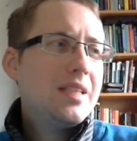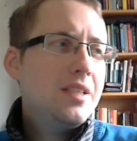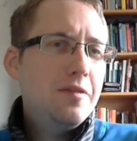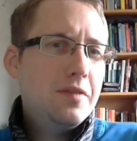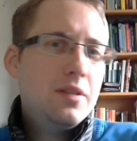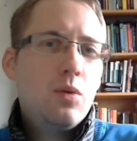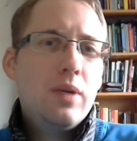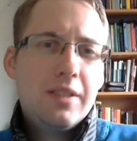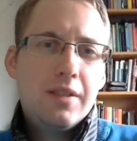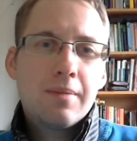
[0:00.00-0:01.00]
that's a difficult
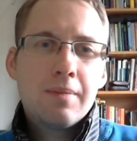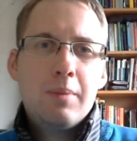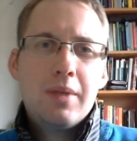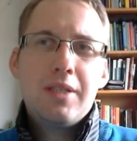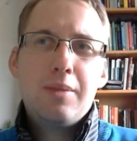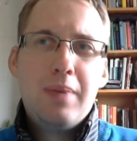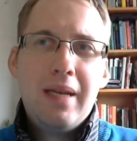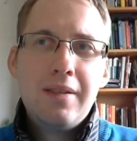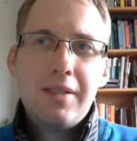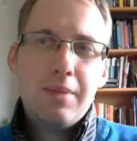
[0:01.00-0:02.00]
question because a
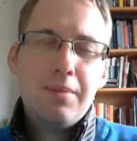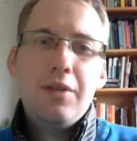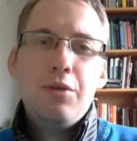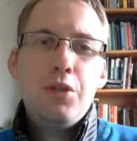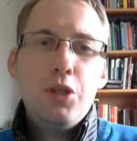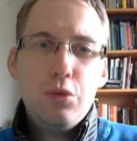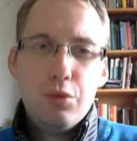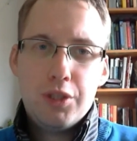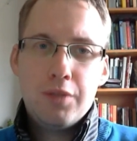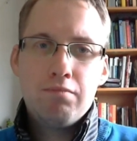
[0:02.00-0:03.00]
pen is something you
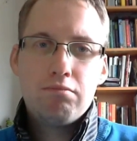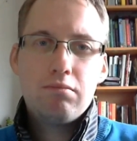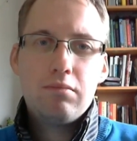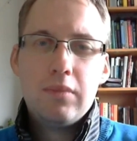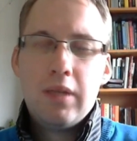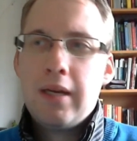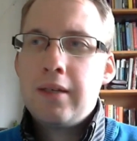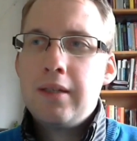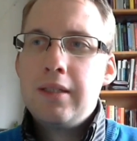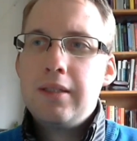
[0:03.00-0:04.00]
use
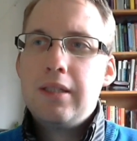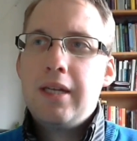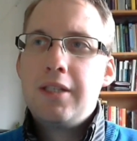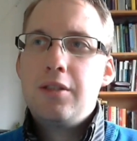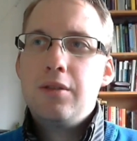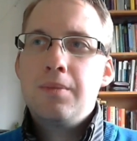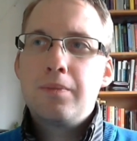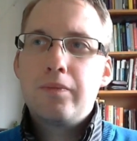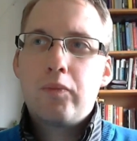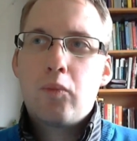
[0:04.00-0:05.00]
and it has to
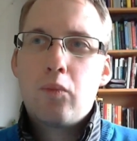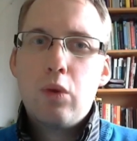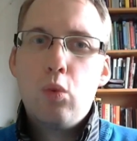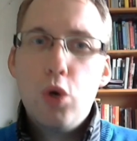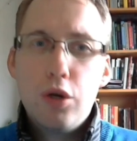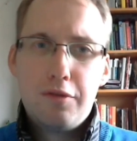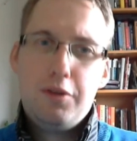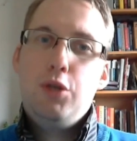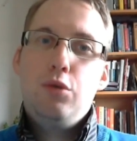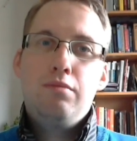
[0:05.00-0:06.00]
work for
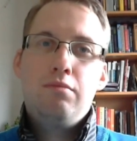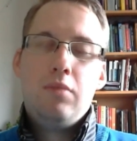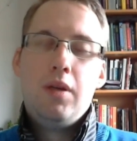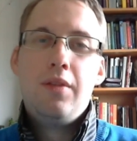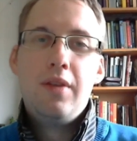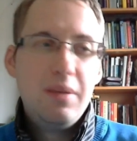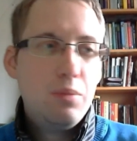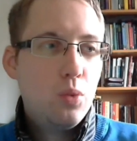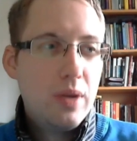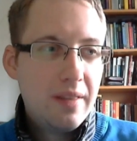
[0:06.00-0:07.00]
you. The nib
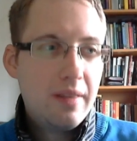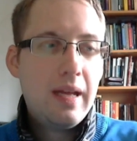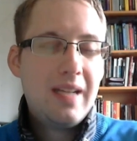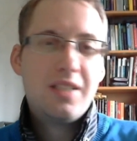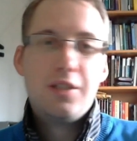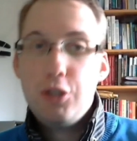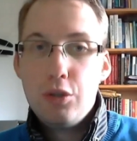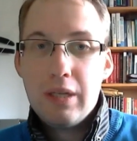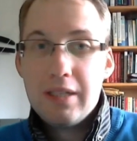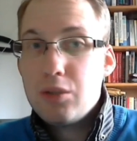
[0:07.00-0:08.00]
width has to
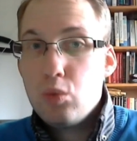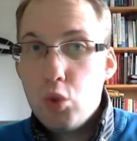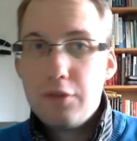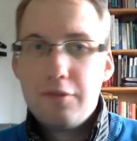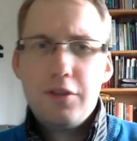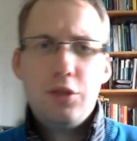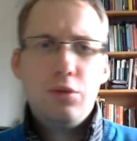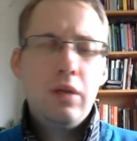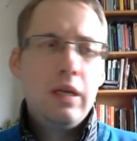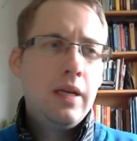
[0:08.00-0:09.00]
you has to work for
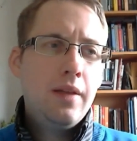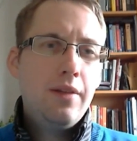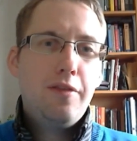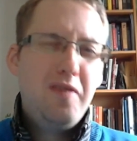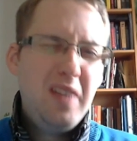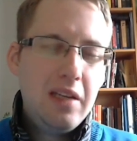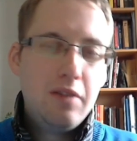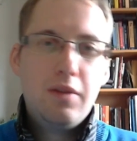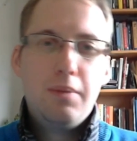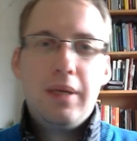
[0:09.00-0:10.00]
you. The feel
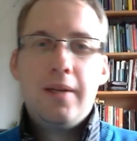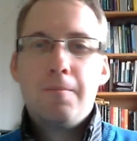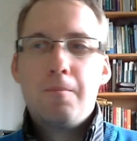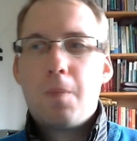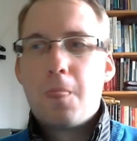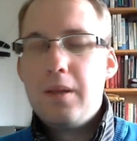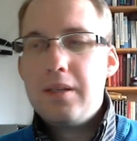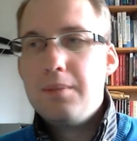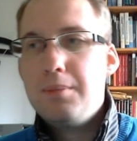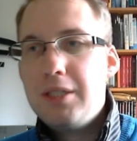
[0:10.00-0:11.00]
of the pen it
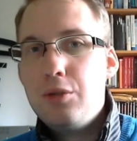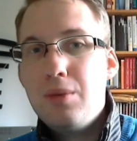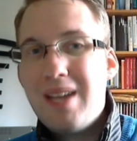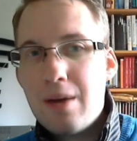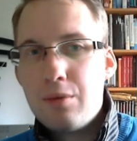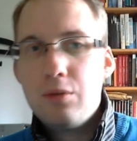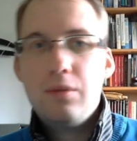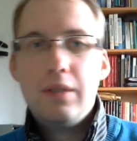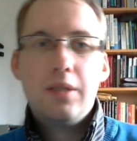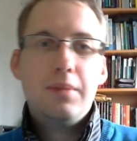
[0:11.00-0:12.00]
can be too narrow,
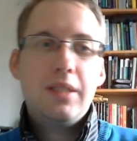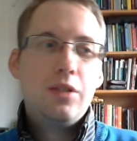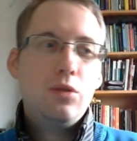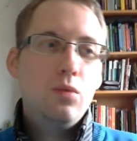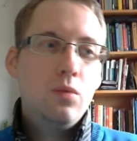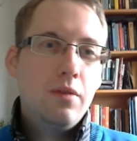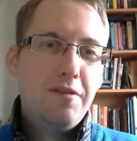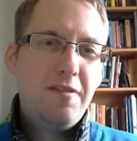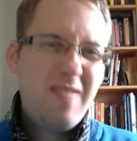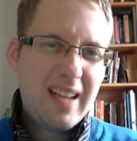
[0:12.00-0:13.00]
it can be too
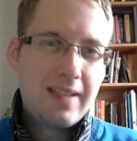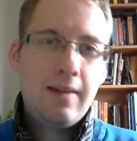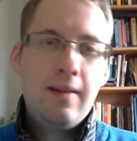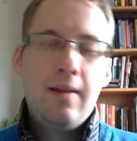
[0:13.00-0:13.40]
fat.